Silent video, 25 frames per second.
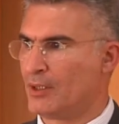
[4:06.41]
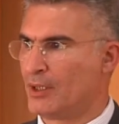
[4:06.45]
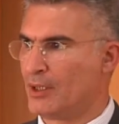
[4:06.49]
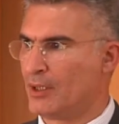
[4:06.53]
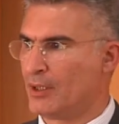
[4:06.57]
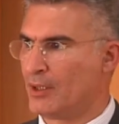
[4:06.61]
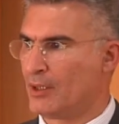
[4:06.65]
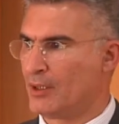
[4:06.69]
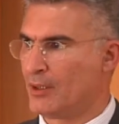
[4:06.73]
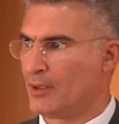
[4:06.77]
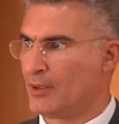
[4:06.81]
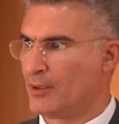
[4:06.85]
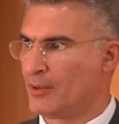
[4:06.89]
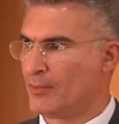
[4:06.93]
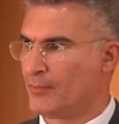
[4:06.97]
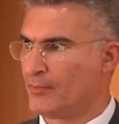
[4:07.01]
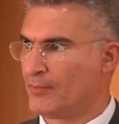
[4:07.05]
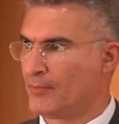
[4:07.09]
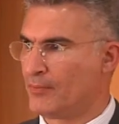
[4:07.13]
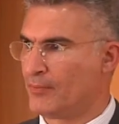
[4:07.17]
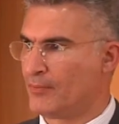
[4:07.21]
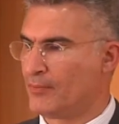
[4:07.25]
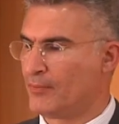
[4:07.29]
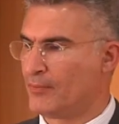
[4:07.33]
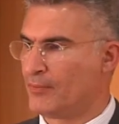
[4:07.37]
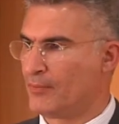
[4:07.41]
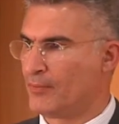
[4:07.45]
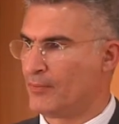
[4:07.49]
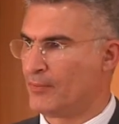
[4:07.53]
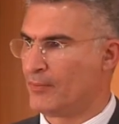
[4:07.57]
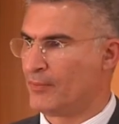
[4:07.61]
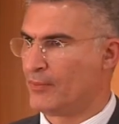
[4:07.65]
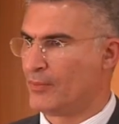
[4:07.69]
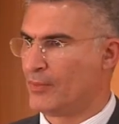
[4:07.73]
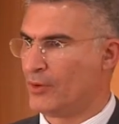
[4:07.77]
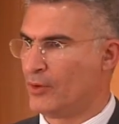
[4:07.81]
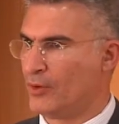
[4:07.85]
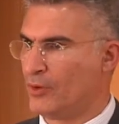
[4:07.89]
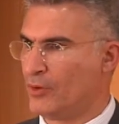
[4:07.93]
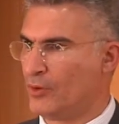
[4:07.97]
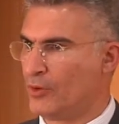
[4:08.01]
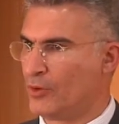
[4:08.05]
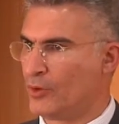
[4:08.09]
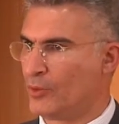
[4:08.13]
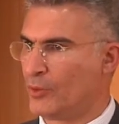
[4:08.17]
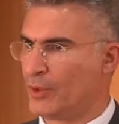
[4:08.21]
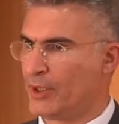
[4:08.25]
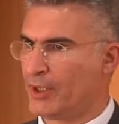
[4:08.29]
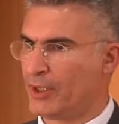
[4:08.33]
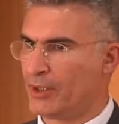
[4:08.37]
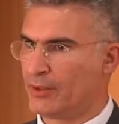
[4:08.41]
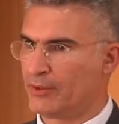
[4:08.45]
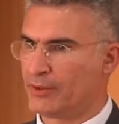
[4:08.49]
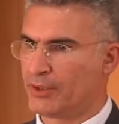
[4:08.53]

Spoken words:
or where